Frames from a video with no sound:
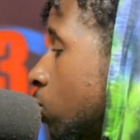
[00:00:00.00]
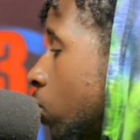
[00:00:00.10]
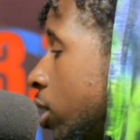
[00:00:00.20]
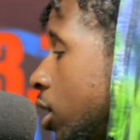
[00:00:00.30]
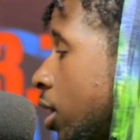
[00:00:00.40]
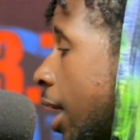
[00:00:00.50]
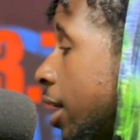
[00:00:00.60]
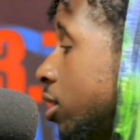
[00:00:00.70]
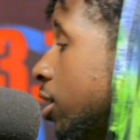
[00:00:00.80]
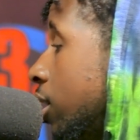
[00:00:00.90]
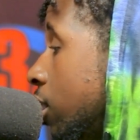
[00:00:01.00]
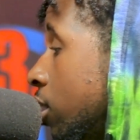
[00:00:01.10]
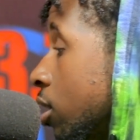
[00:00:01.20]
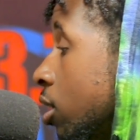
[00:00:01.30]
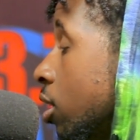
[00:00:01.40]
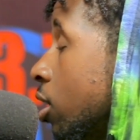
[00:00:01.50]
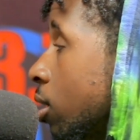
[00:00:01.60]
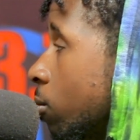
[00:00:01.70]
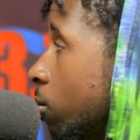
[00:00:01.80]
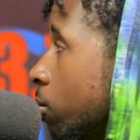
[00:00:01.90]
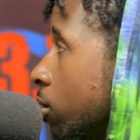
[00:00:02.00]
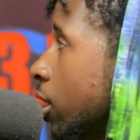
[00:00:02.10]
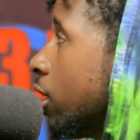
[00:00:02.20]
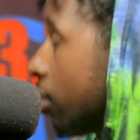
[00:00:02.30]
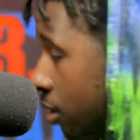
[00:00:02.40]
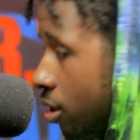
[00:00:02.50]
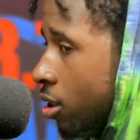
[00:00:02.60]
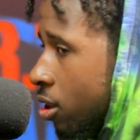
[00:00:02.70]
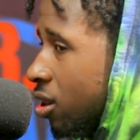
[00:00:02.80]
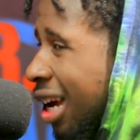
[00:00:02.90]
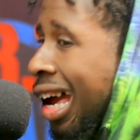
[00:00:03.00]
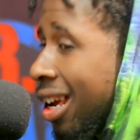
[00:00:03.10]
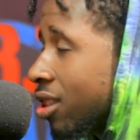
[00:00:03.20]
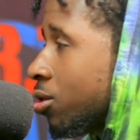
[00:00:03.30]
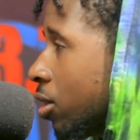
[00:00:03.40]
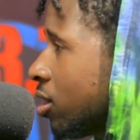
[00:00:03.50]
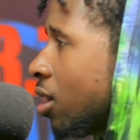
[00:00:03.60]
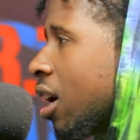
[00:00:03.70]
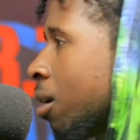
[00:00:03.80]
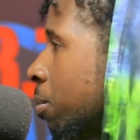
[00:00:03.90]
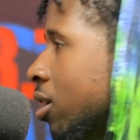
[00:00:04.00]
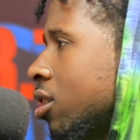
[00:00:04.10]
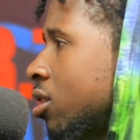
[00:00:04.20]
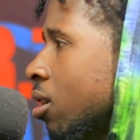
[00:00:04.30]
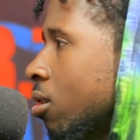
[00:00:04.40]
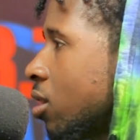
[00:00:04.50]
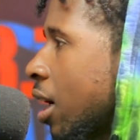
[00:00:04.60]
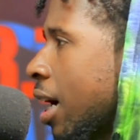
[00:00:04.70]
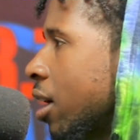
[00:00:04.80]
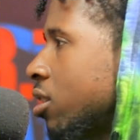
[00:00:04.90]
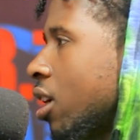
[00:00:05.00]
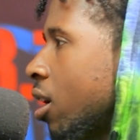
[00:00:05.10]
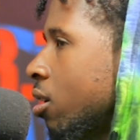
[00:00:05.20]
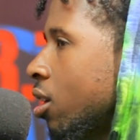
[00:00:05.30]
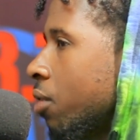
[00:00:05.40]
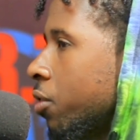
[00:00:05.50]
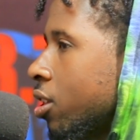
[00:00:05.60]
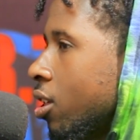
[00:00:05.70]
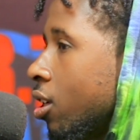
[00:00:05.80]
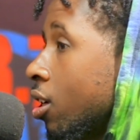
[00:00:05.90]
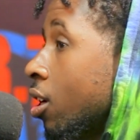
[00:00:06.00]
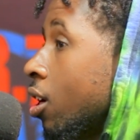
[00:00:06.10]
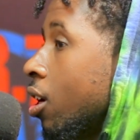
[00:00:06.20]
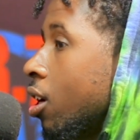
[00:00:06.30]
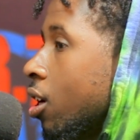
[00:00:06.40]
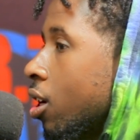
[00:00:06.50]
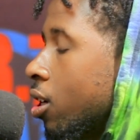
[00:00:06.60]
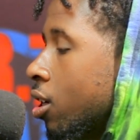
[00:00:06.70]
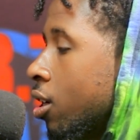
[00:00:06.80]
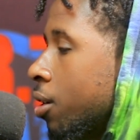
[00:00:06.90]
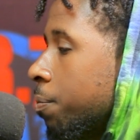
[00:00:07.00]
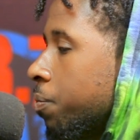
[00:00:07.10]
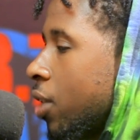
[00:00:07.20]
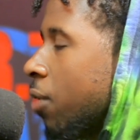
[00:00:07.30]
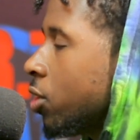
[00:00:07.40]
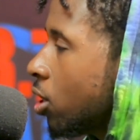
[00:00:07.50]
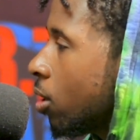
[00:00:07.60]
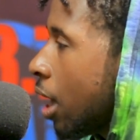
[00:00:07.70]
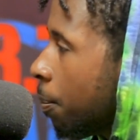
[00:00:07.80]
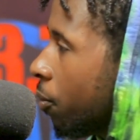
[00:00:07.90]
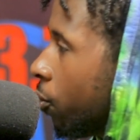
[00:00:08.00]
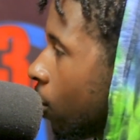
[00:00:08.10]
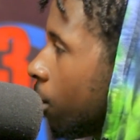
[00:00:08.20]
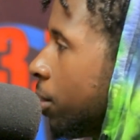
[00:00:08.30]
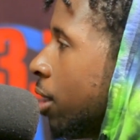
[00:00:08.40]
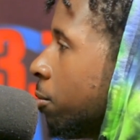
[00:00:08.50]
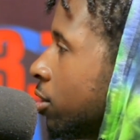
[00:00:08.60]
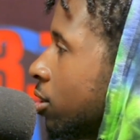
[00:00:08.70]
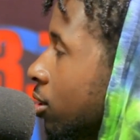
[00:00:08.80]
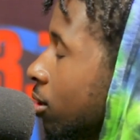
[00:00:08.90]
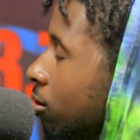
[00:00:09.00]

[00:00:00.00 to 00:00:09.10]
2018, yeah, I had a stretch of like a bunch of shows, like out of town and everything. Every show that I performed at was